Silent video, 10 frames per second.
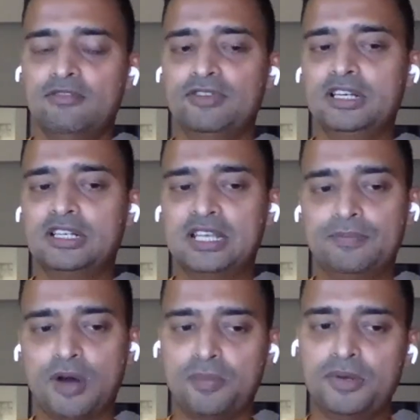We'll
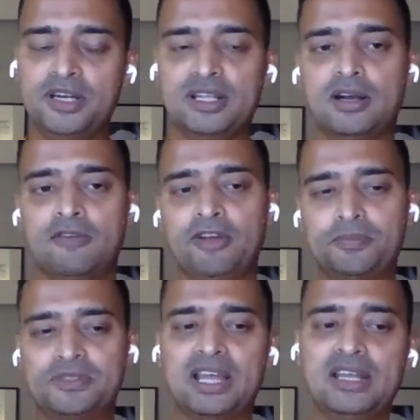keep populating our
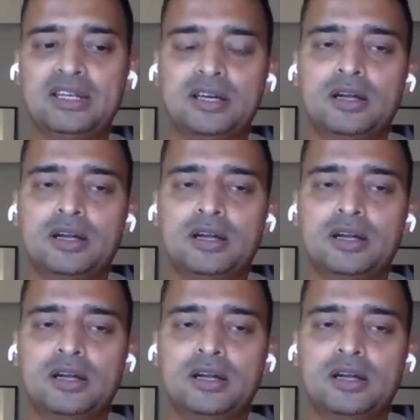website,